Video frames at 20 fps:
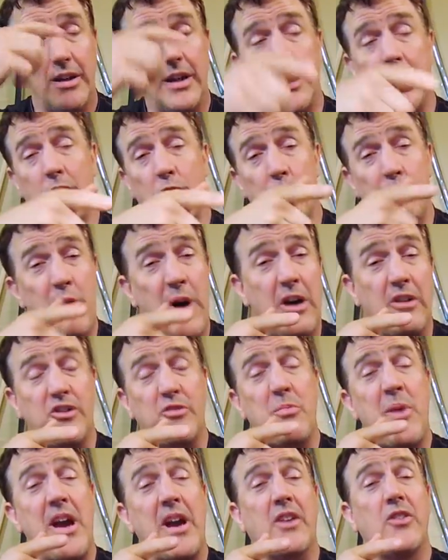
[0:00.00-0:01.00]
it'll bounce
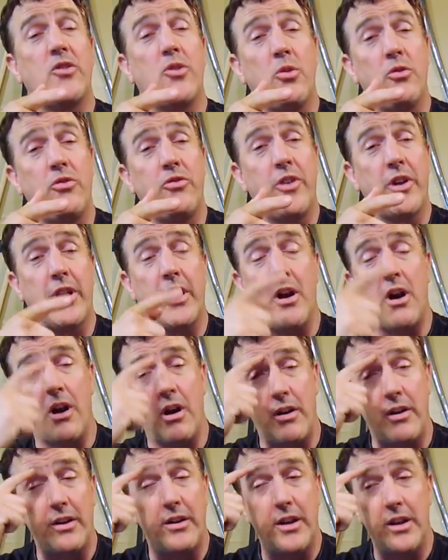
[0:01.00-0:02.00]
back so fucking
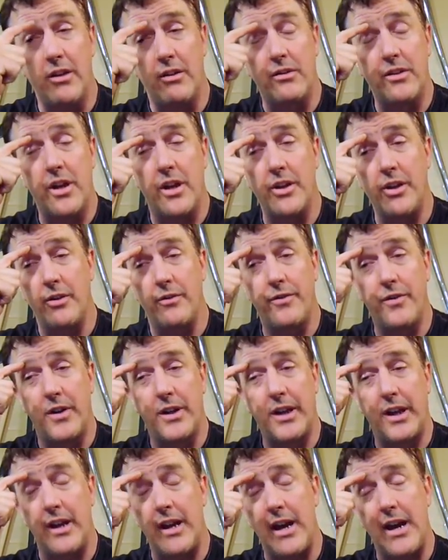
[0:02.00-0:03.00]
hard, it'll cut your
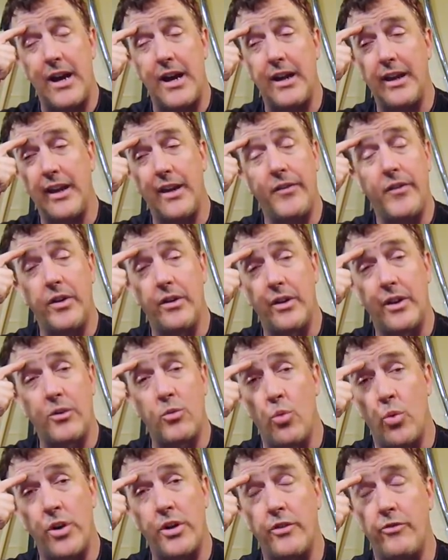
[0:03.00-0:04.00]
fucking eye, give you like
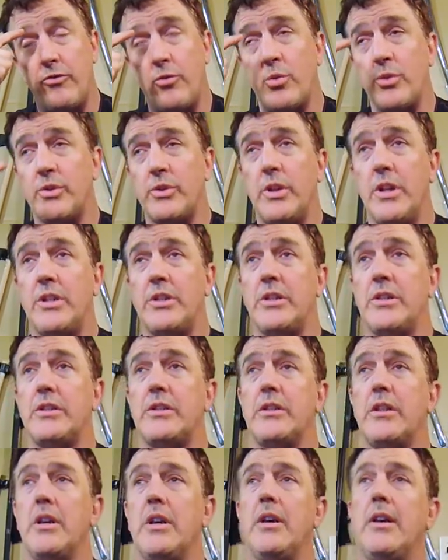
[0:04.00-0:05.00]
1 to 4
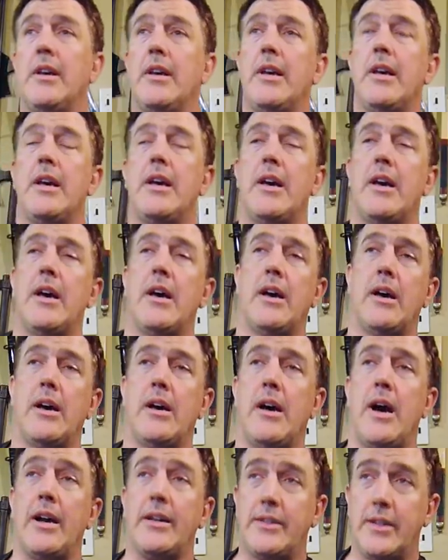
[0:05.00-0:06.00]
stitches.
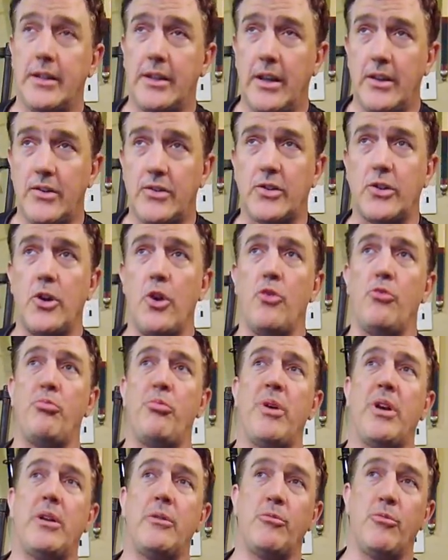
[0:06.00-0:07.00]
I did get scope
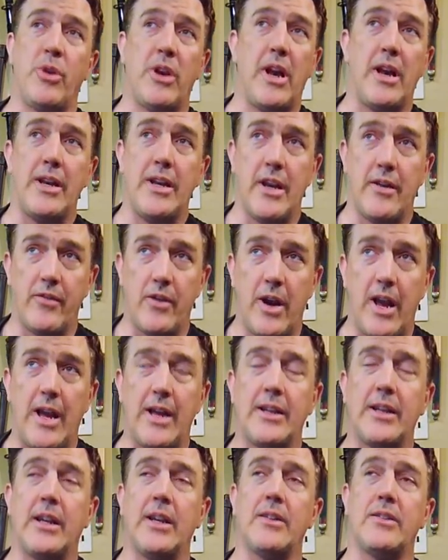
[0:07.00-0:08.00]
bit, but I never
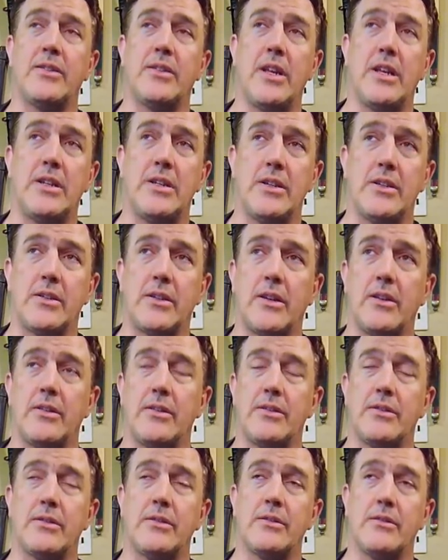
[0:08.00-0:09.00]
had to get stitches
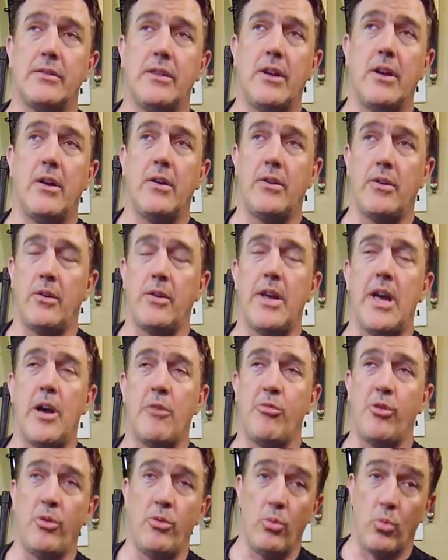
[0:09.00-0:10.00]
because, you know, it only
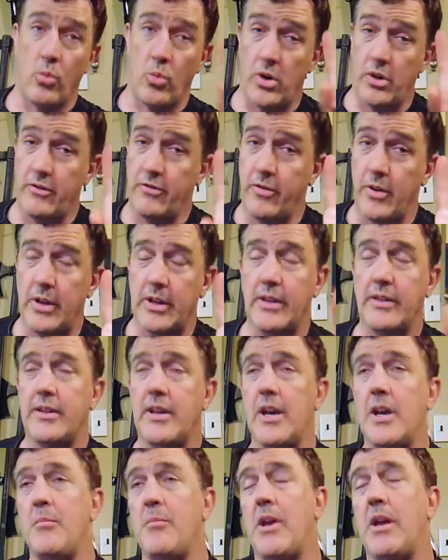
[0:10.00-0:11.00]
happened one fucking
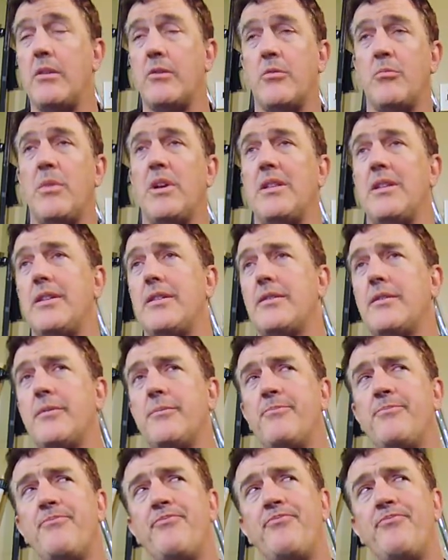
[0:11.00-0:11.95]
time and I learned my lesson.